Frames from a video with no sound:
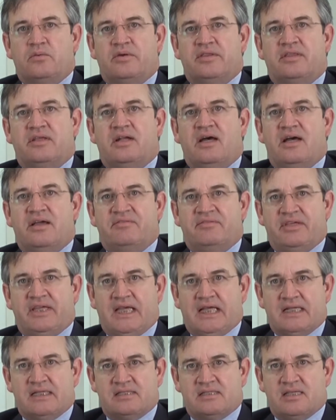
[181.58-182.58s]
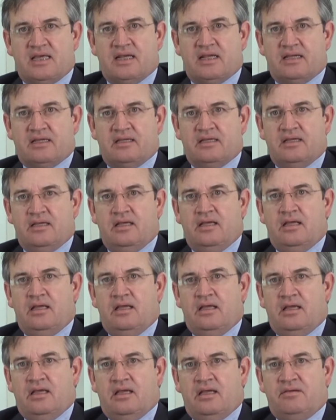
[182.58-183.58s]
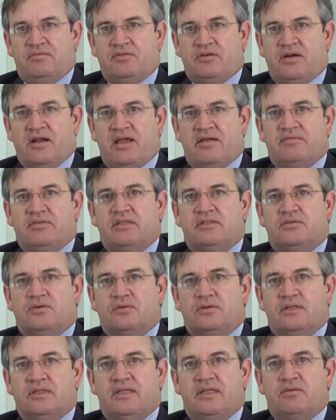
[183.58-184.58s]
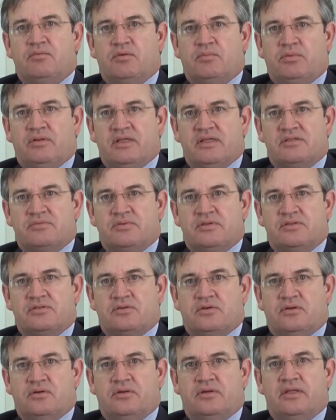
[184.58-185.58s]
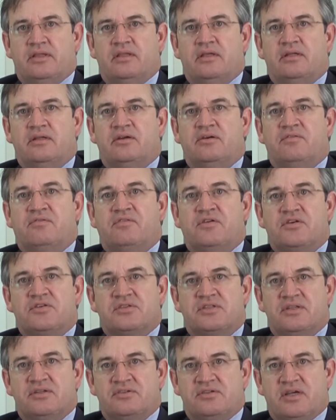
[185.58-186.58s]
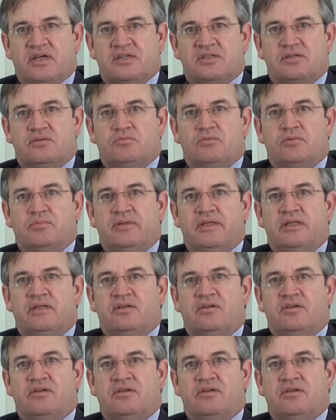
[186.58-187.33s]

with an IV anesthetic. If you're having total knee replacement surgery, then your first injection will be a